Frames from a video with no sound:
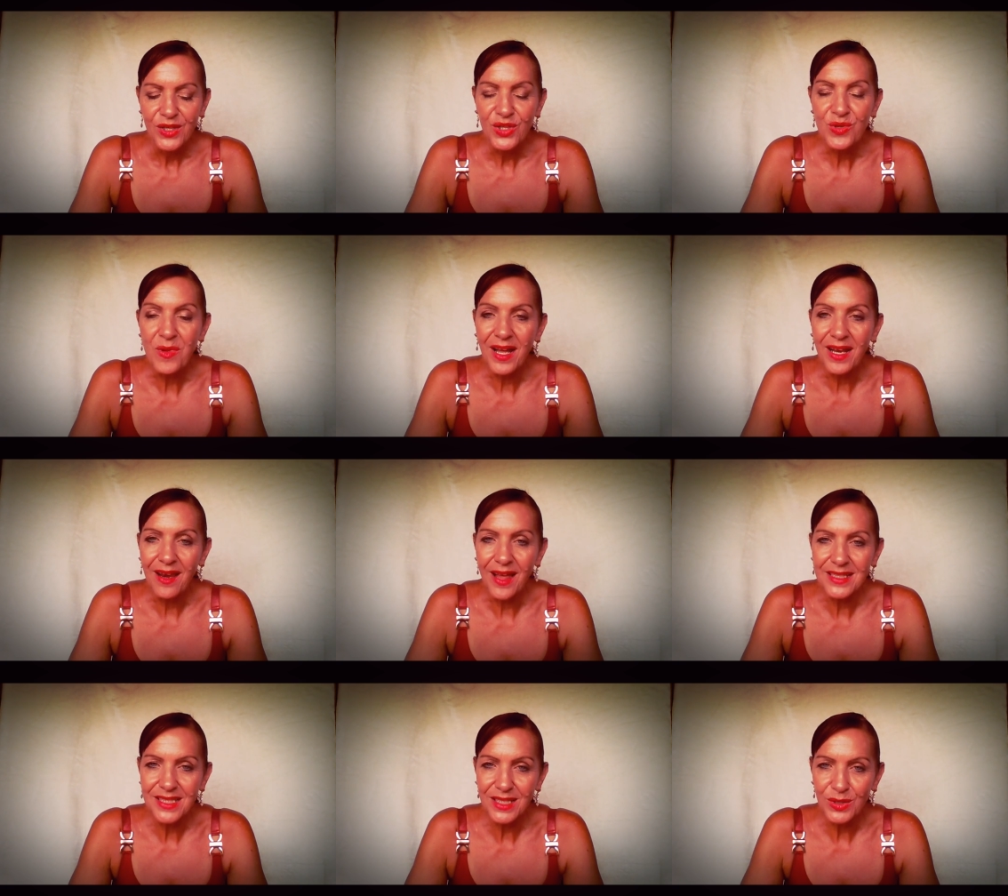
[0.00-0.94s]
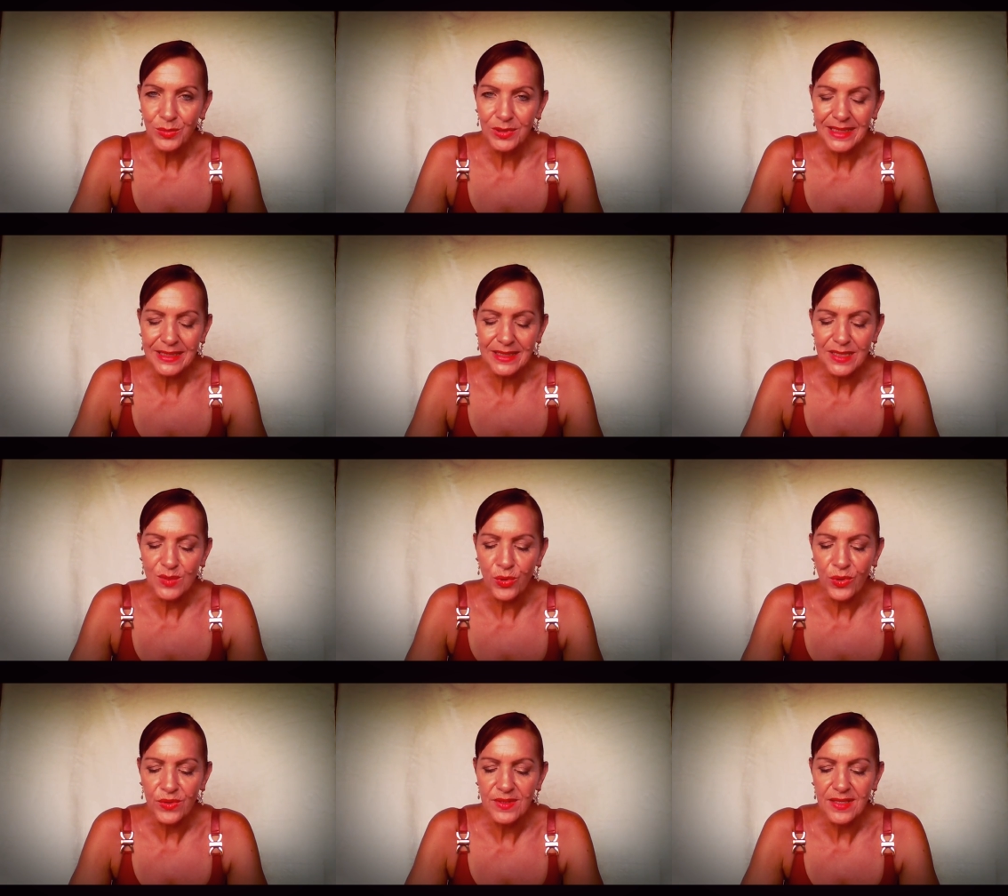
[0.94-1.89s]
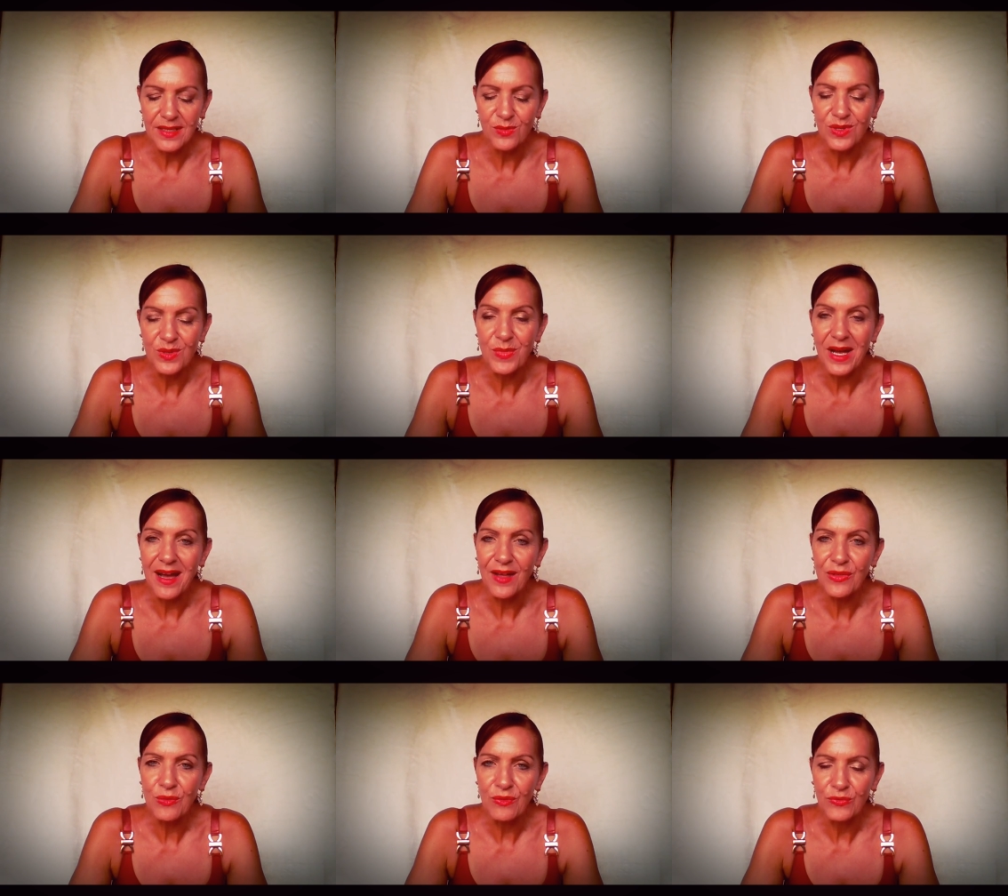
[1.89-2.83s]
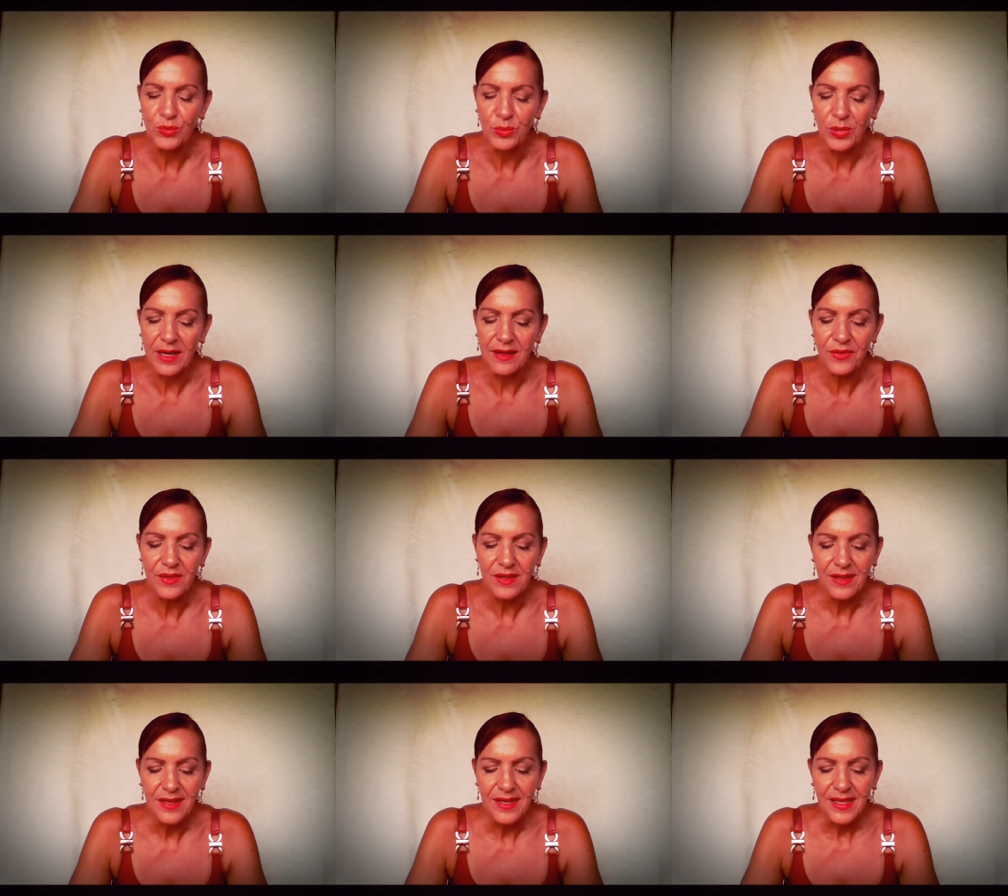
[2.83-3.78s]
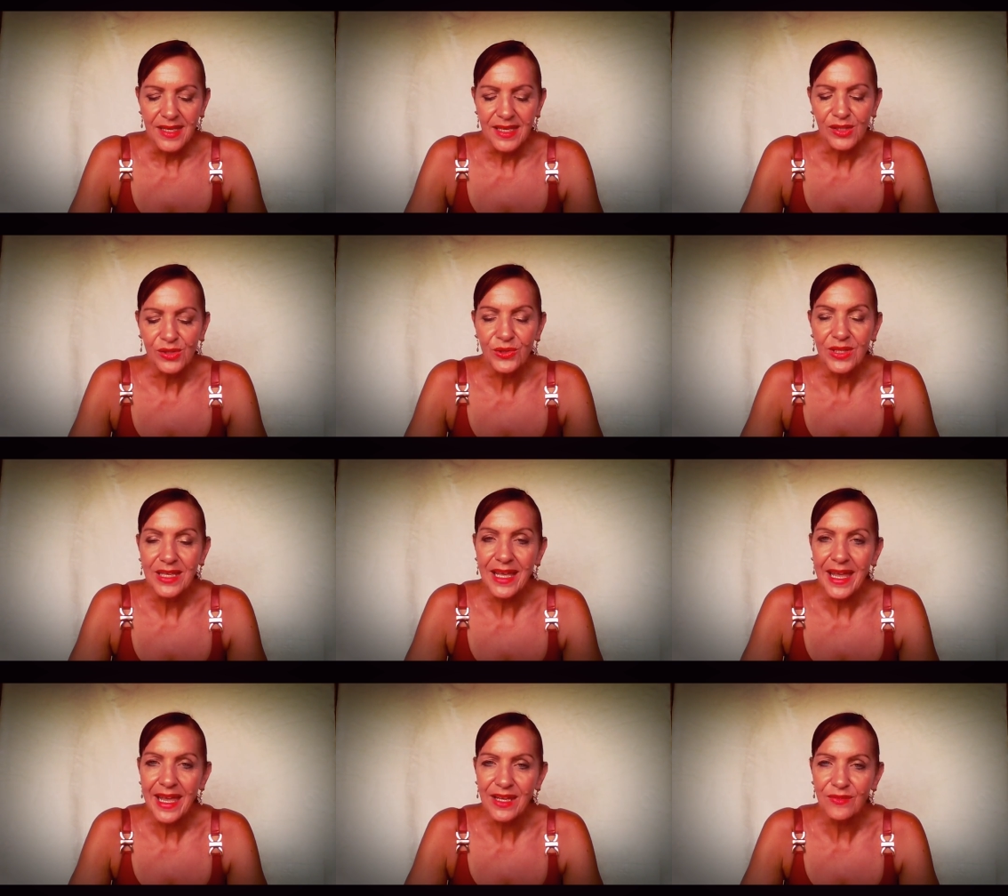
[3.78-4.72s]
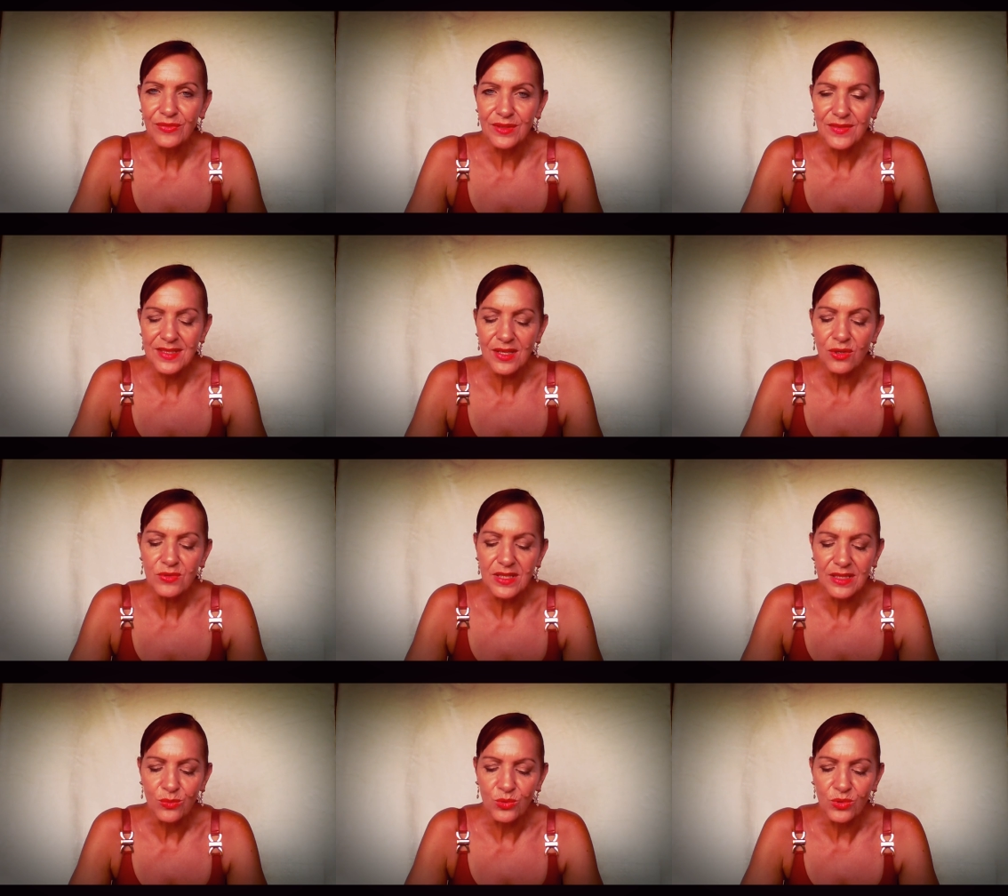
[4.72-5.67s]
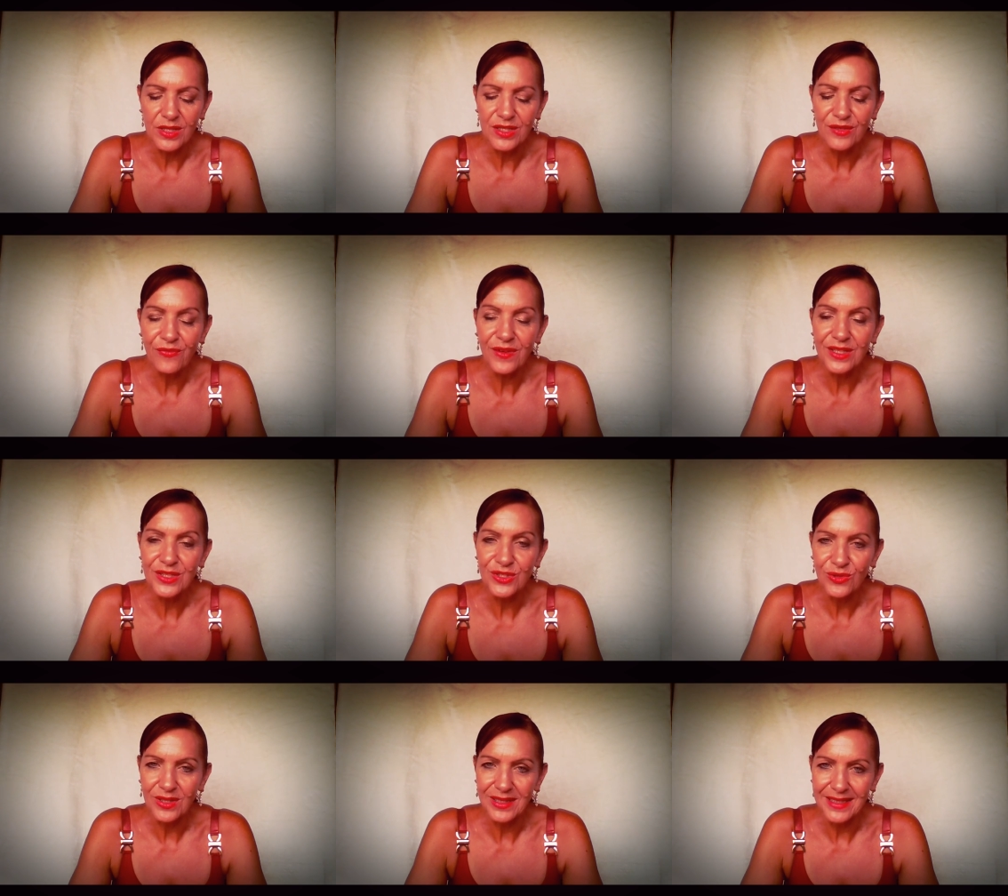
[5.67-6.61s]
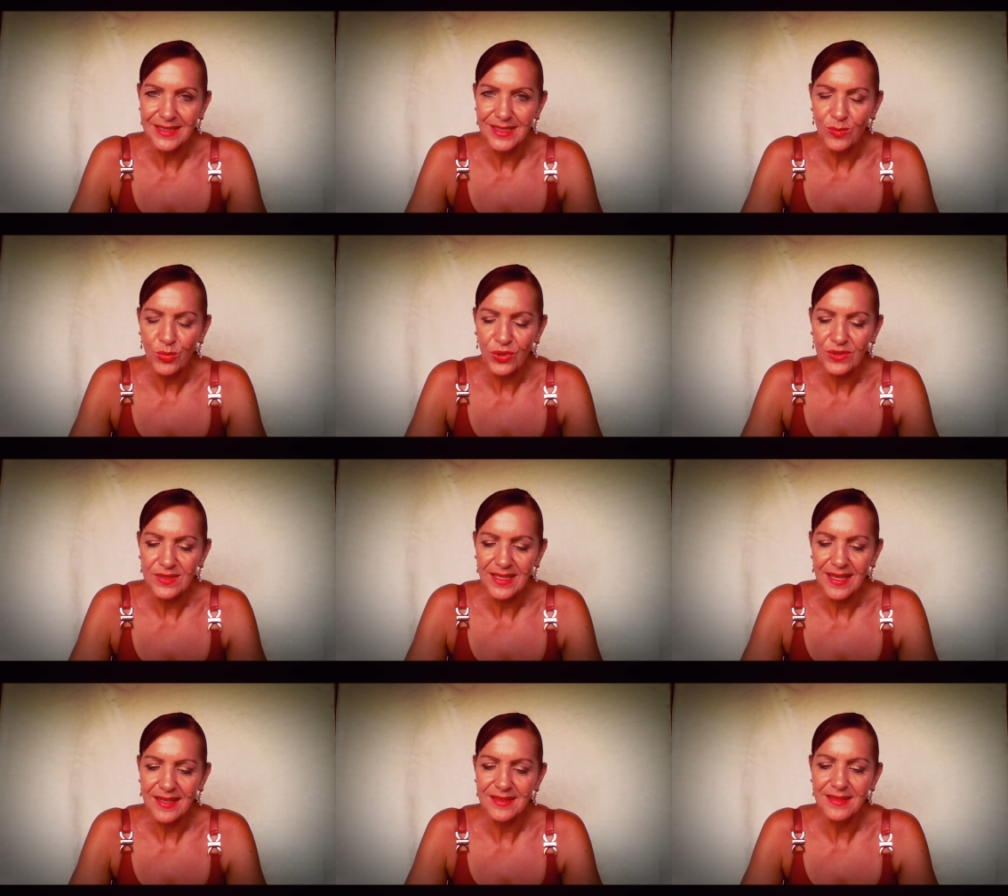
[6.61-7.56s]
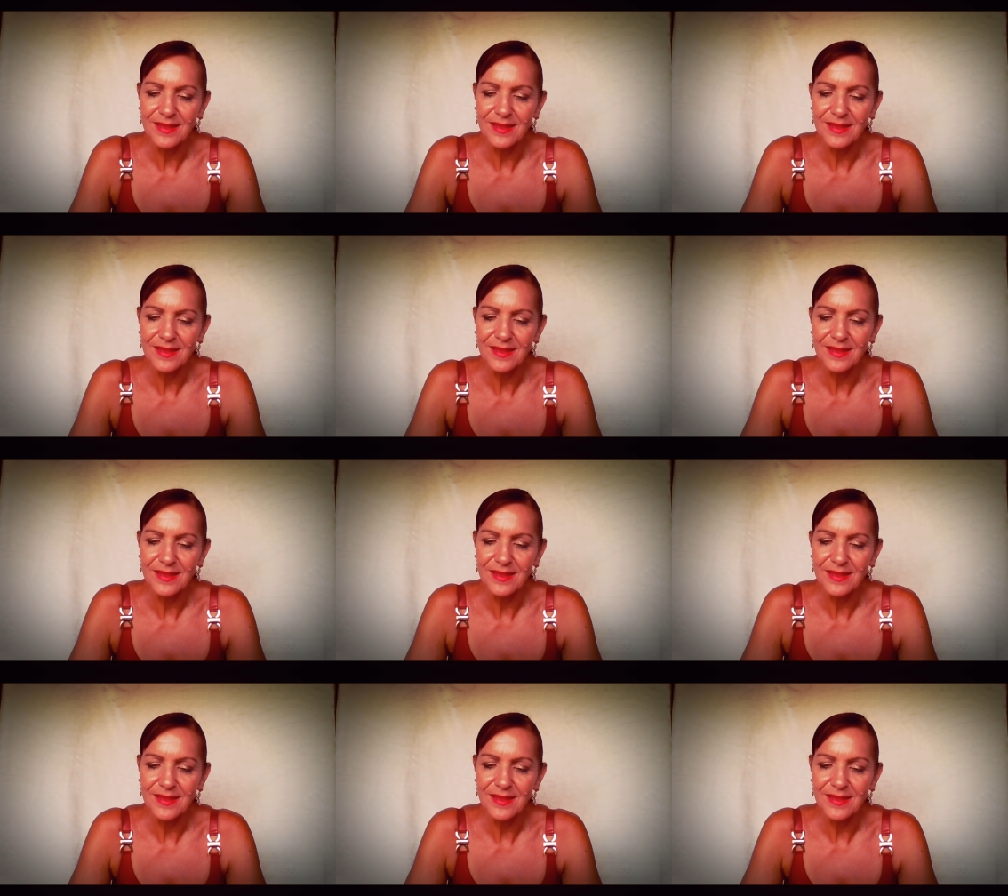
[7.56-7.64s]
You might like to complete this process with a bath or a foot bath, including a handful of salt in the water to finish your cleansing process.